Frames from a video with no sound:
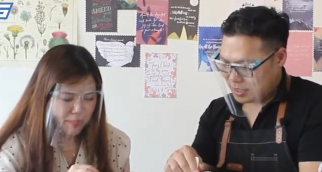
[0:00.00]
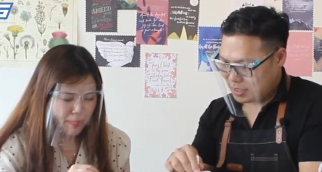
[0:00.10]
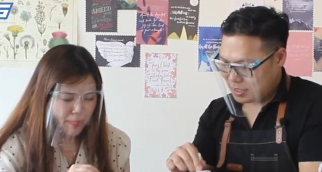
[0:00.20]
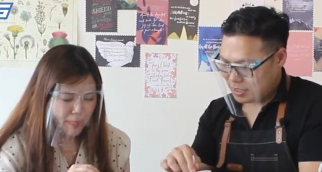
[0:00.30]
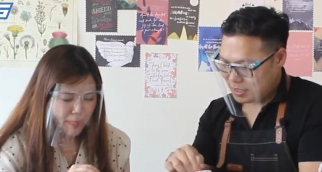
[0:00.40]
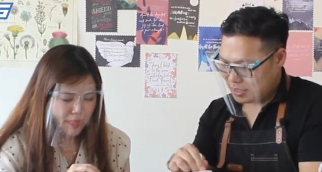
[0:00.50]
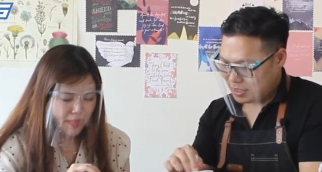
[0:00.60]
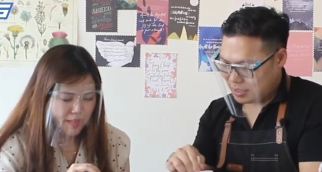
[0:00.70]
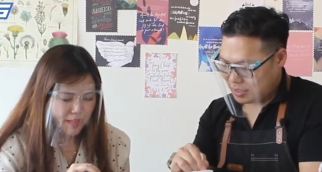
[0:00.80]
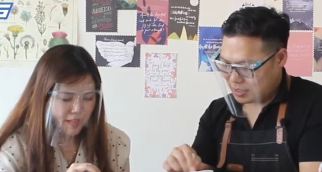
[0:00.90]

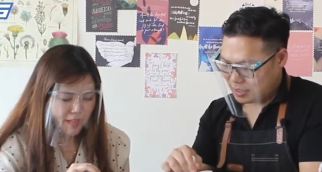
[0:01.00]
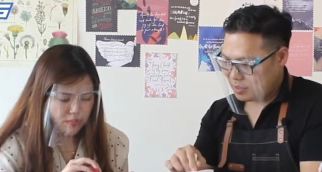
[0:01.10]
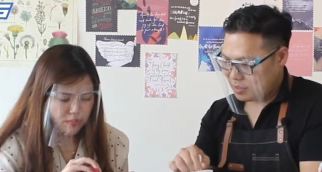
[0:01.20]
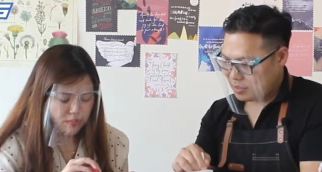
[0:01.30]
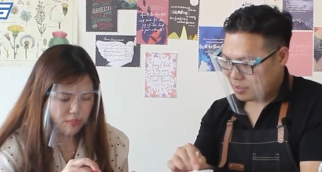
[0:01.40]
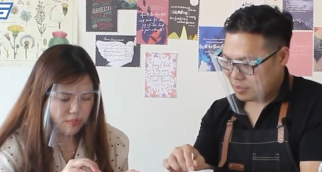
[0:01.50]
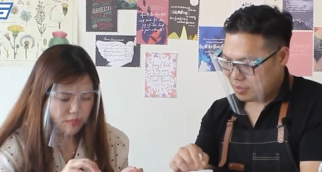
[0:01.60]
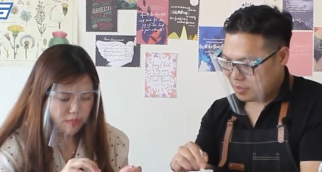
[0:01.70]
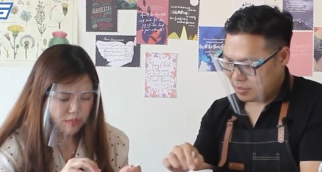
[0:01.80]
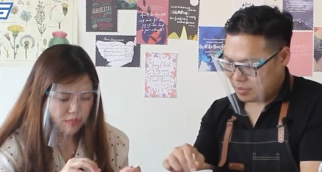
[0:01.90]

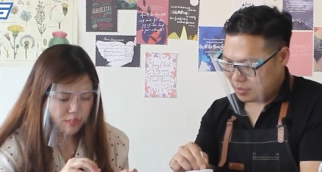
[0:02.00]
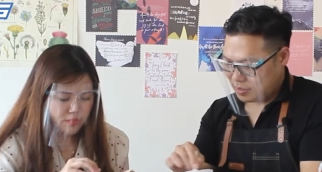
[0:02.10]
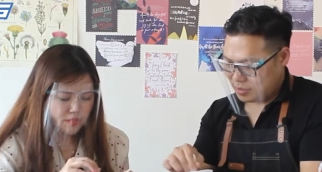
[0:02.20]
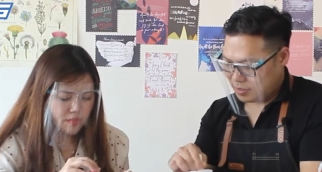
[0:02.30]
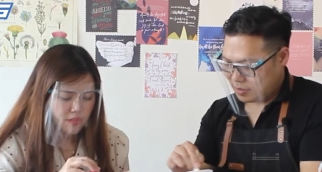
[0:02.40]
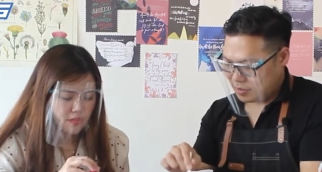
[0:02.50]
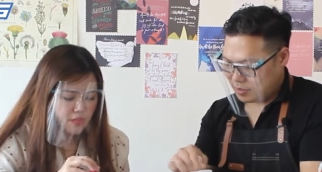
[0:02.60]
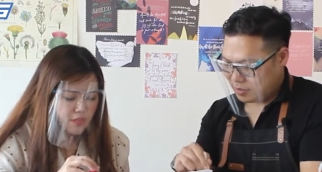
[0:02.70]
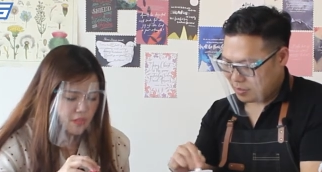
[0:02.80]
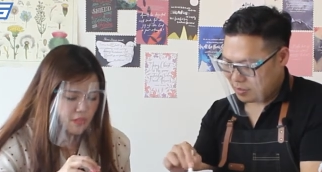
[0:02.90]

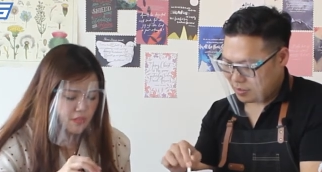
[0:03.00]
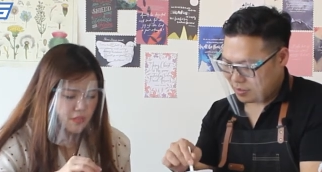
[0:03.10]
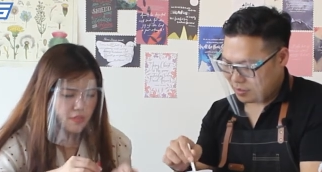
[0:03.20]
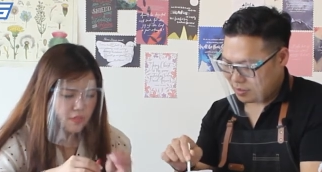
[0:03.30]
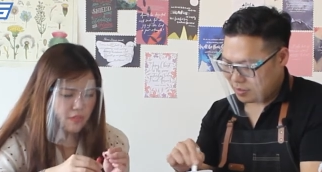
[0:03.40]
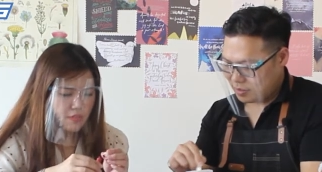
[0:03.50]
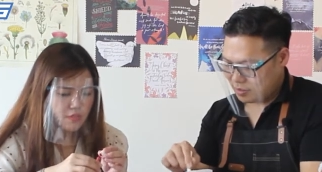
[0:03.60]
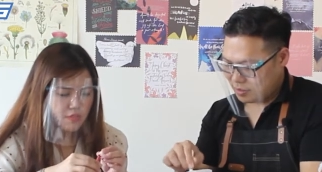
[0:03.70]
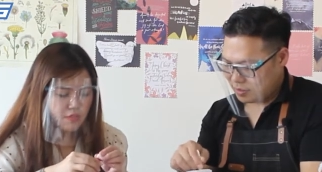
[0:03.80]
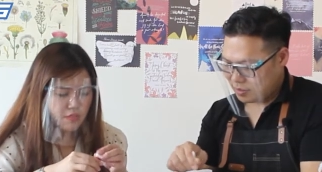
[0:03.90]

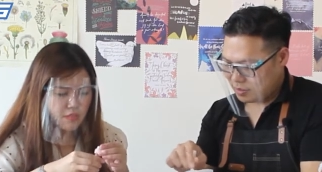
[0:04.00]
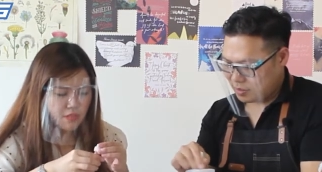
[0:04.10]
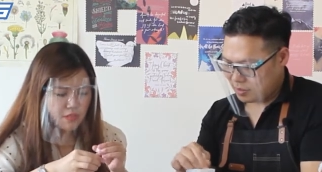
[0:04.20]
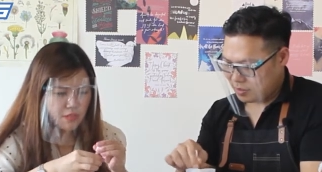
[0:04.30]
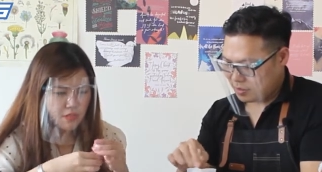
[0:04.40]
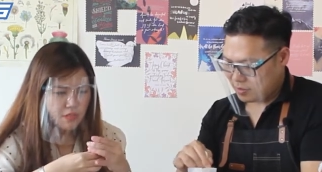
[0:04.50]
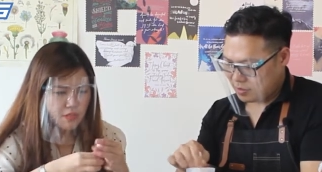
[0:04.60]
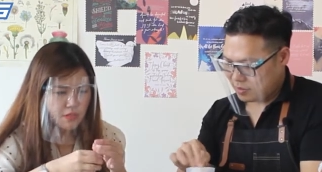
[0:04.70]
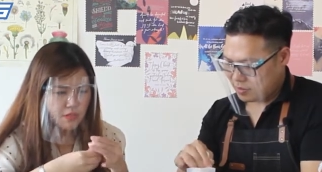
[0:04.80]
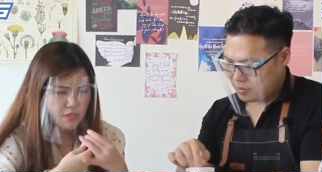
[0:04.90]

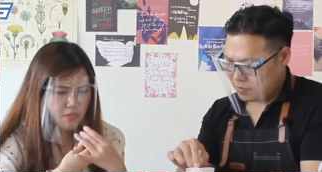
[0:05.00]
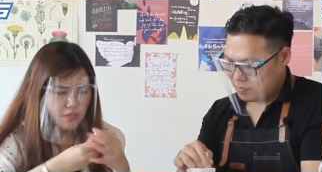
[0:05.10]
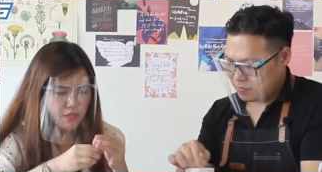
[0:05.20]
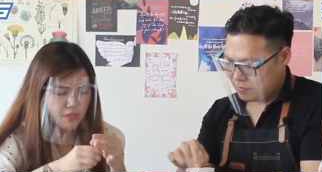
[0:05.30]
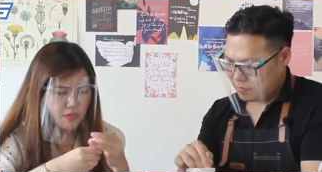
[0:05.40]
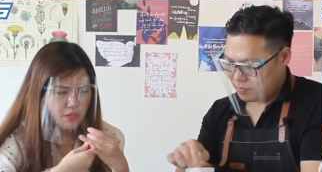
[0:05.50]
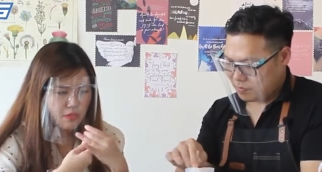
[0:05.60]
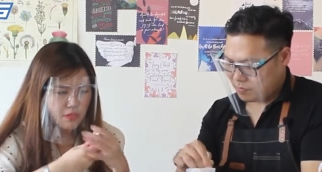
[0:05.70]
Nobody speaks.